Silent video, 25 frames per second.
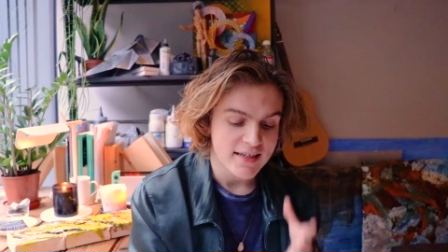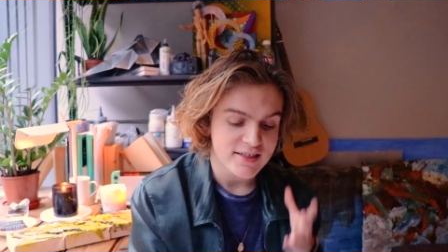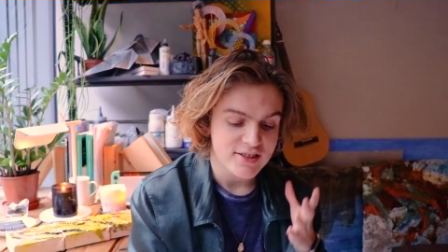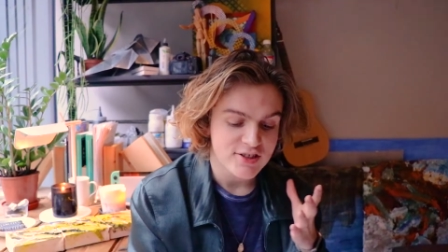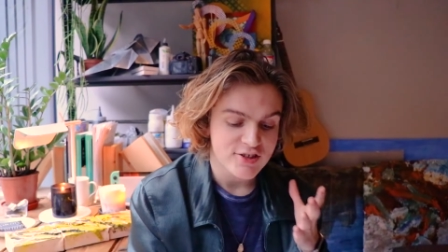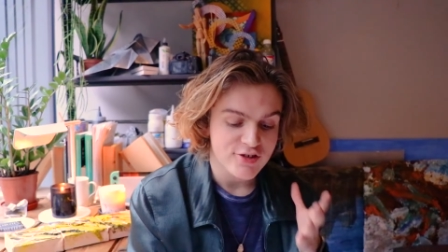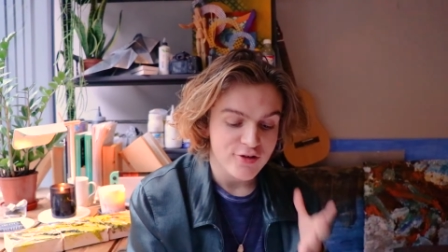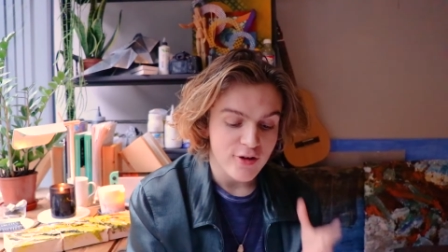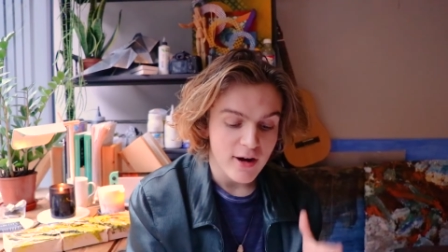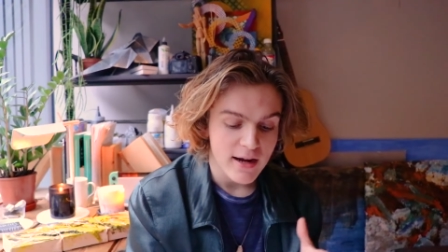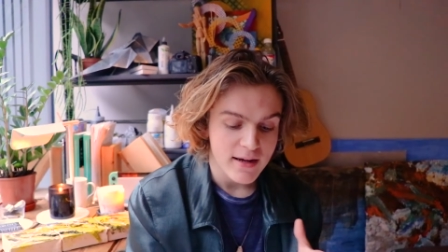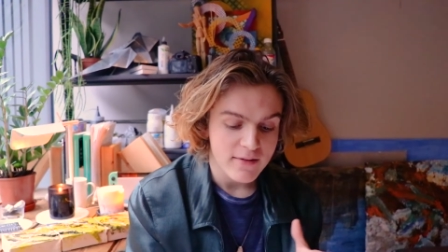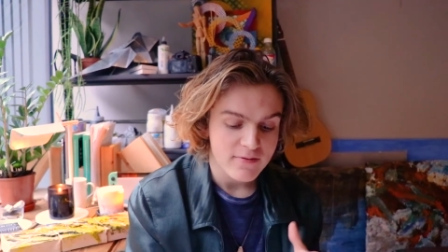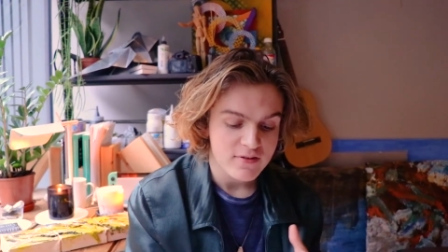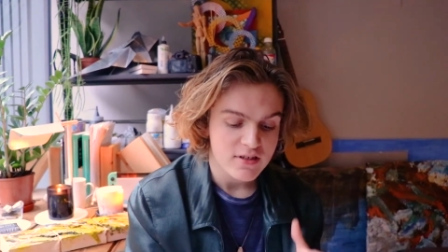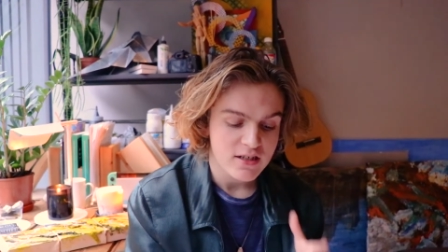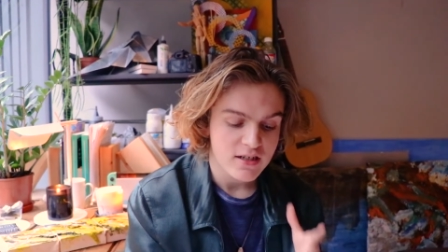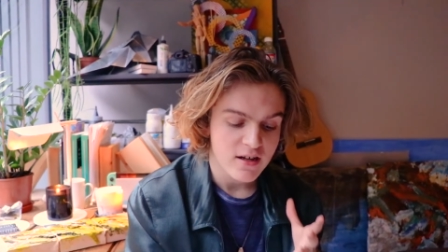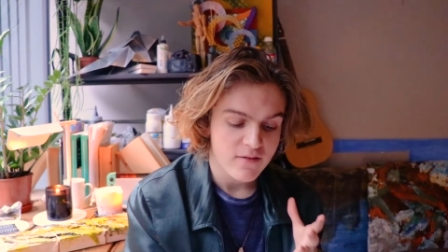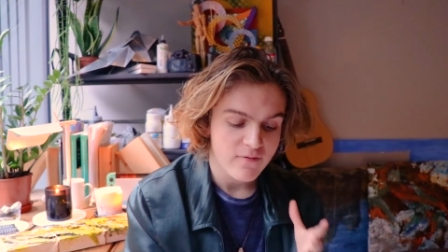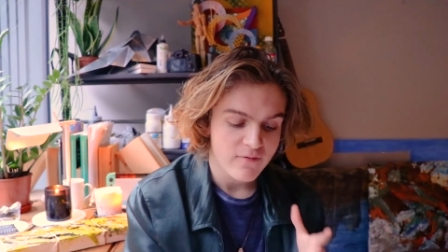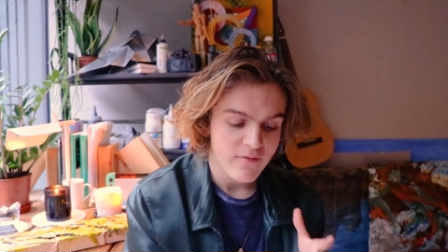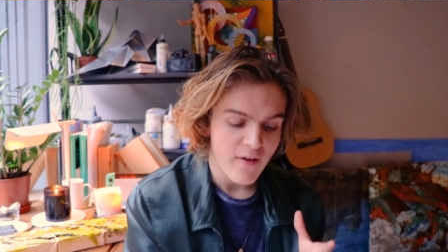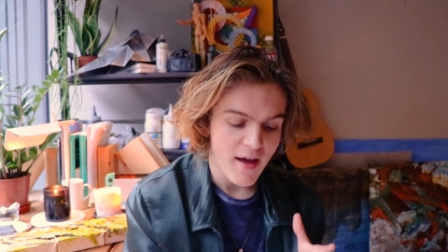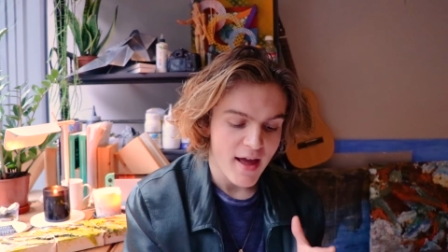strive to
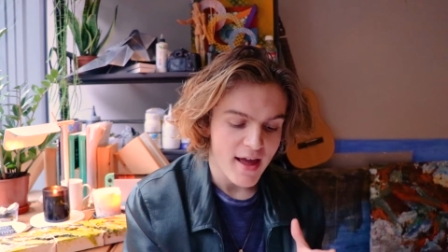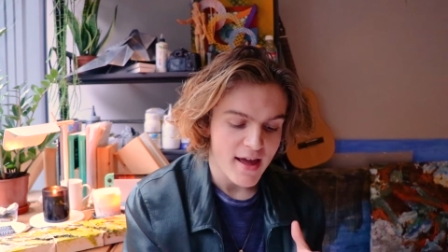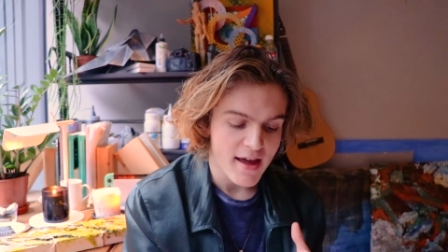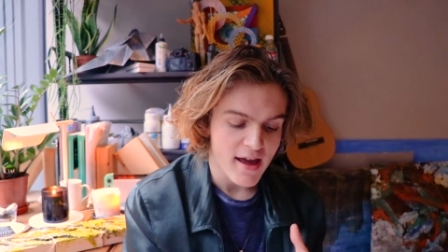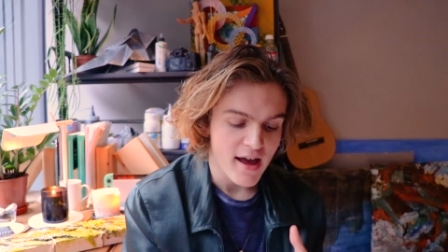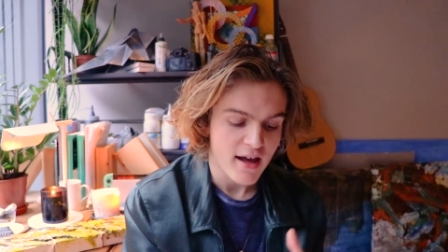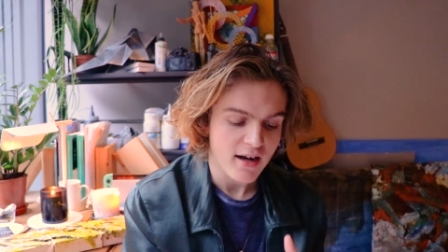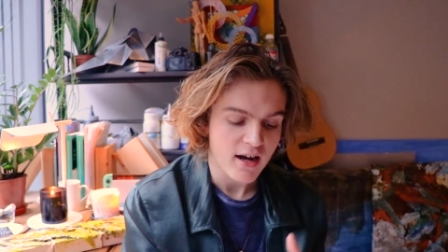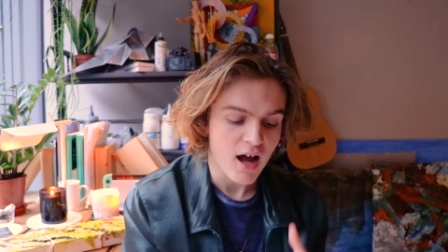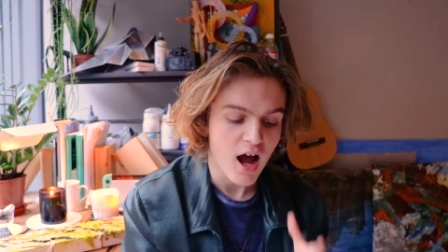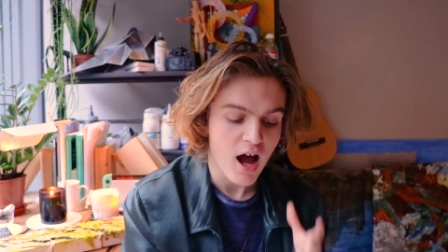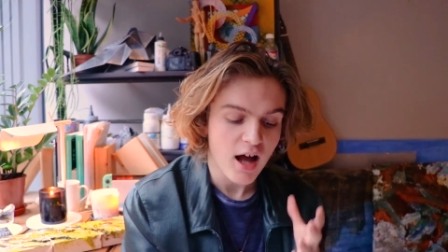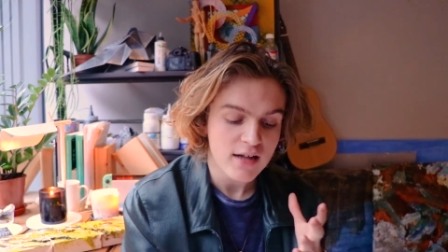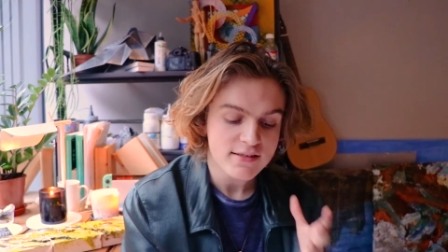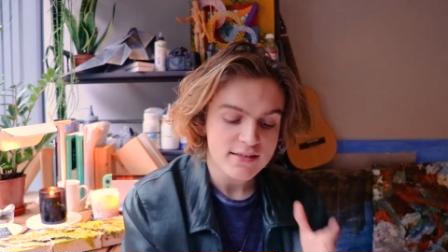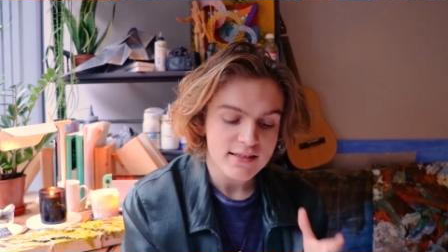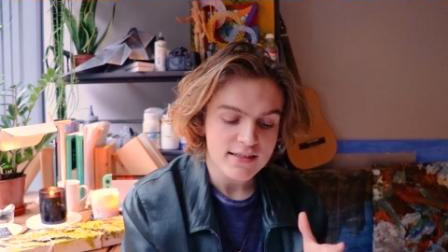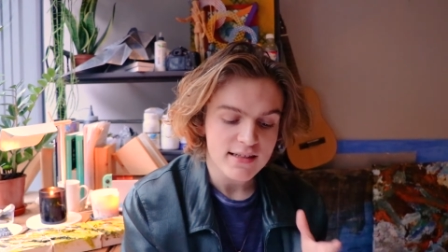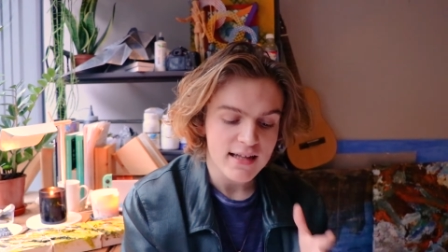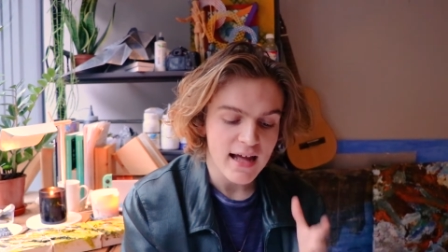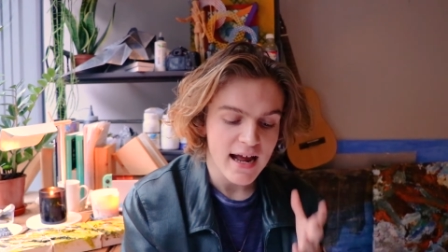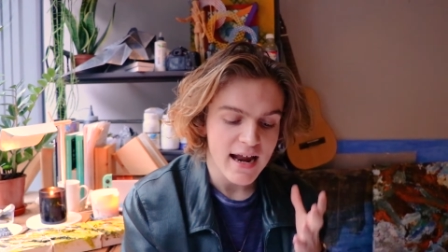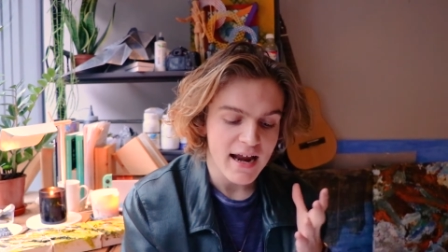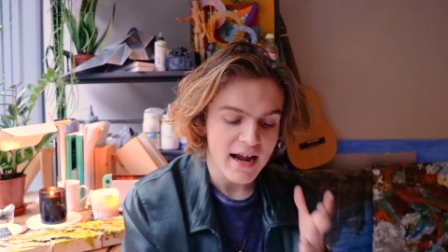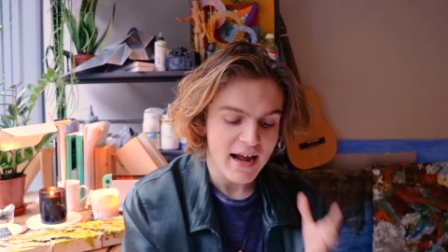convey an
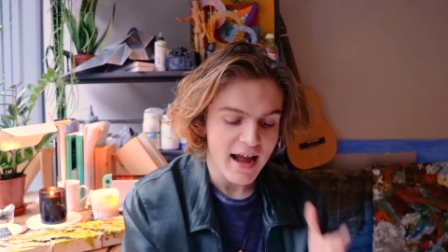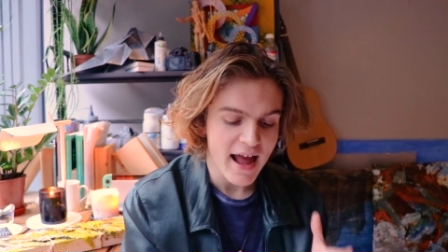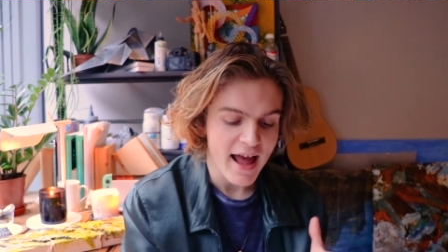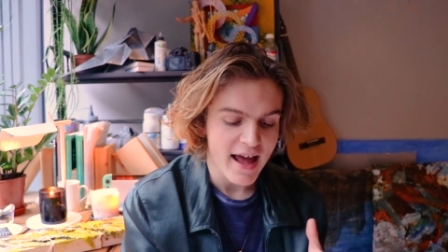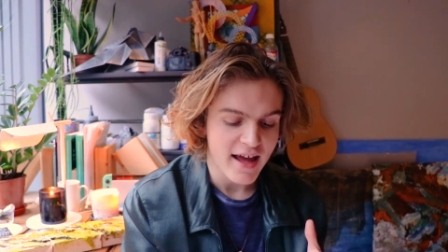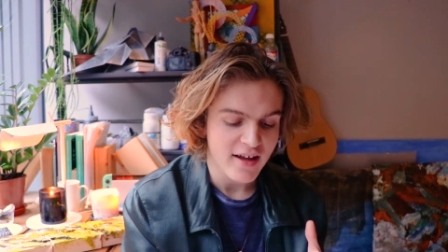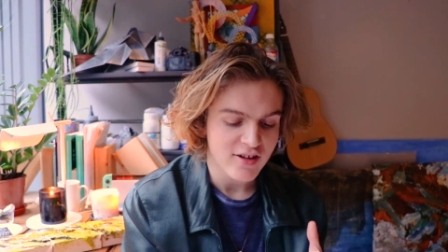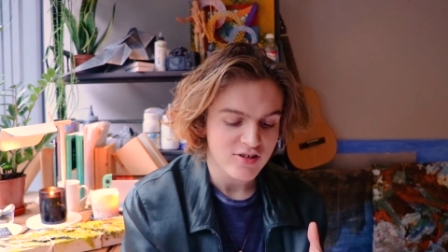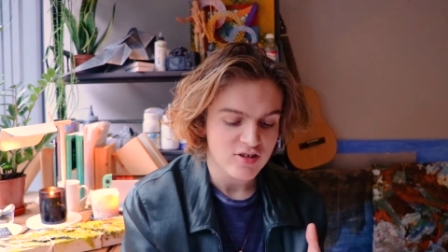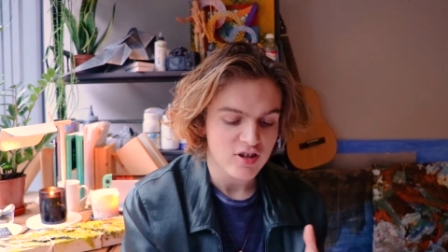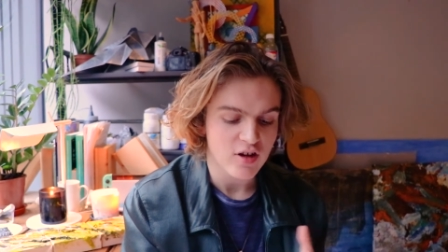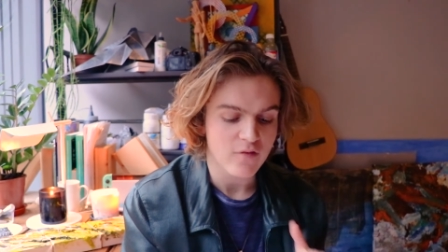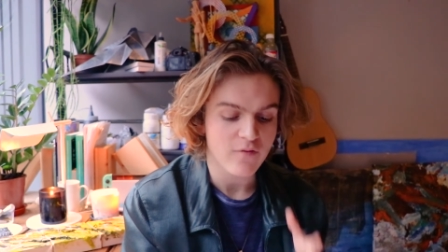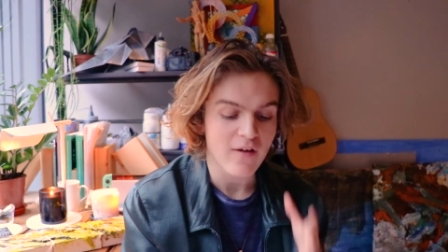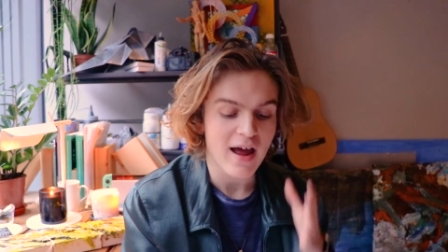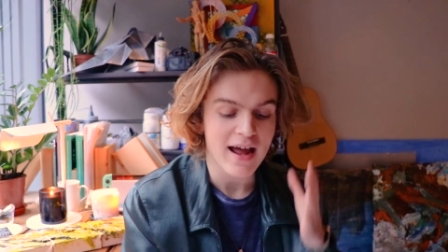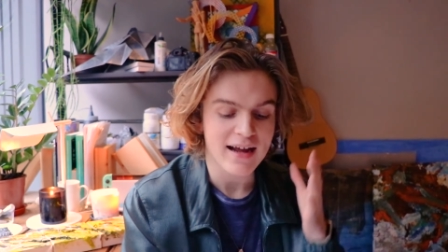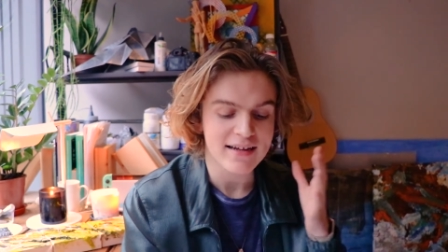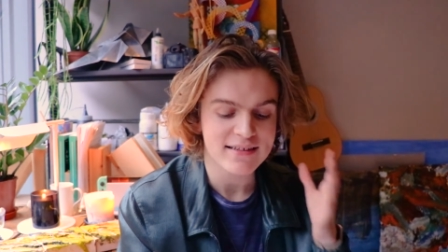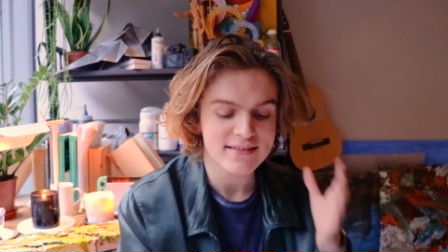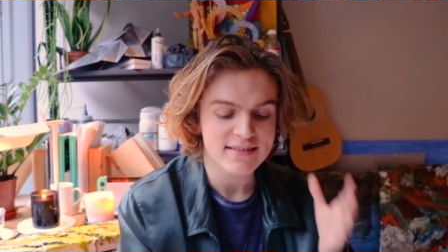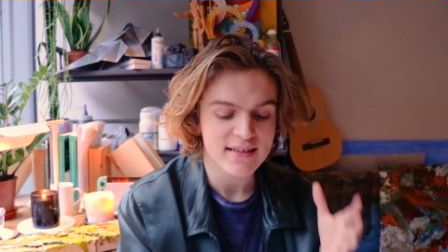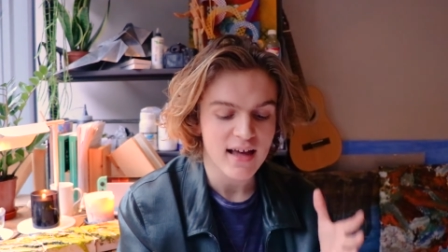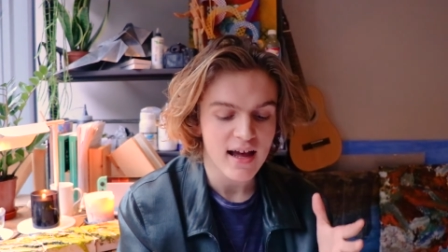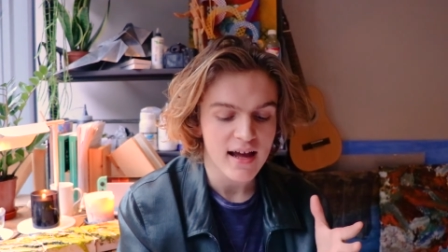underlying edge of
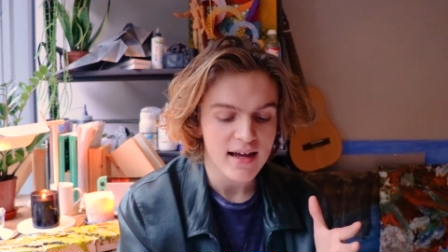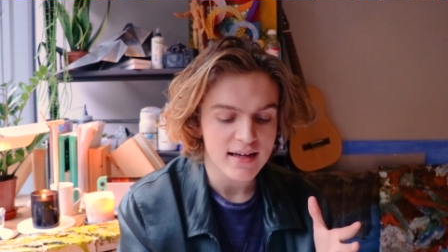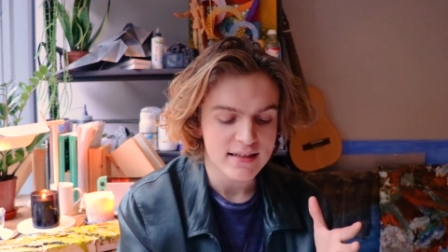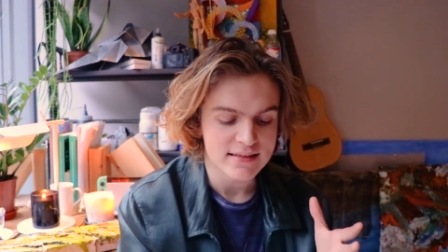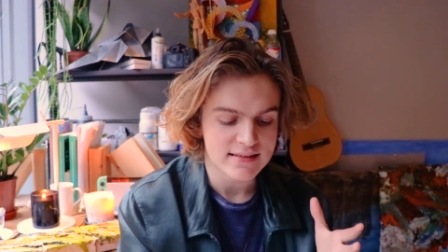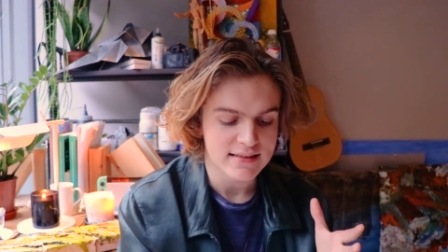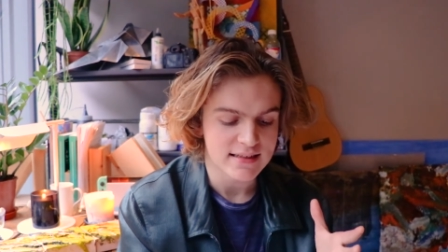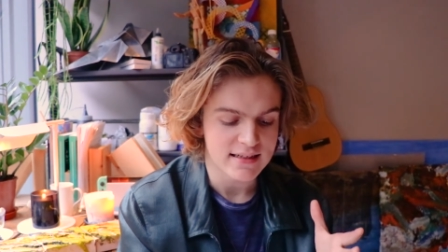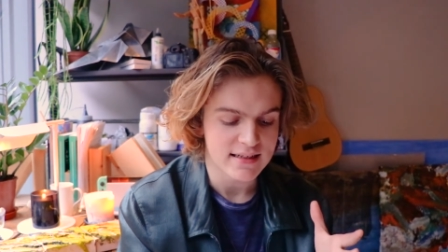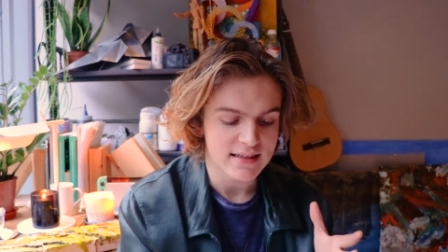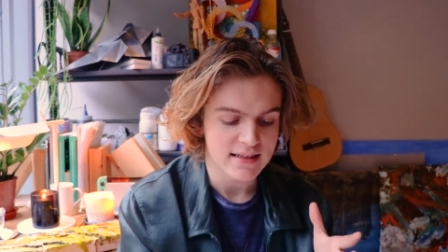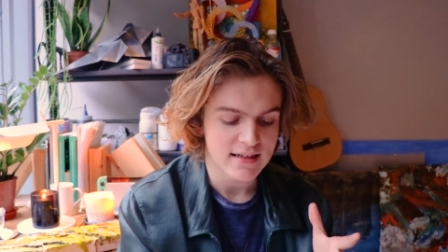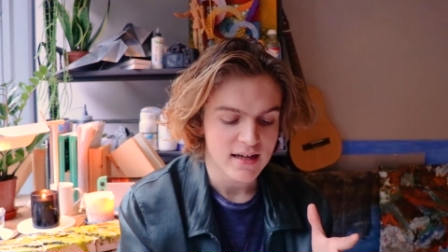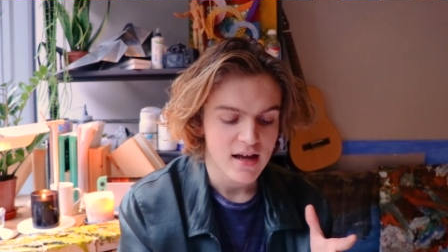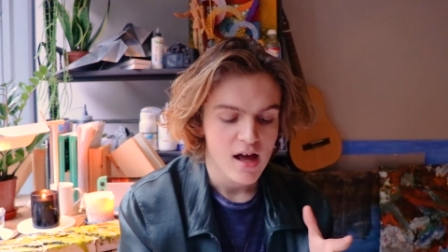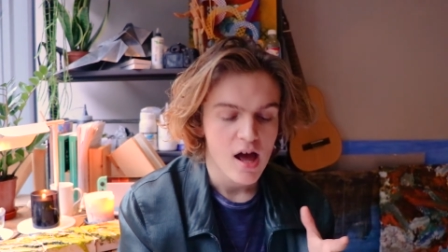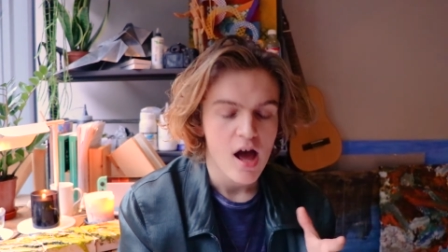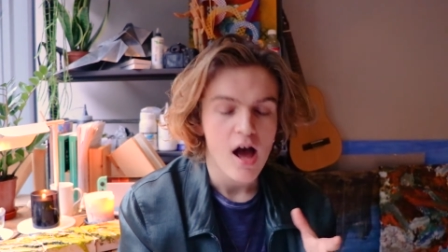anxiety,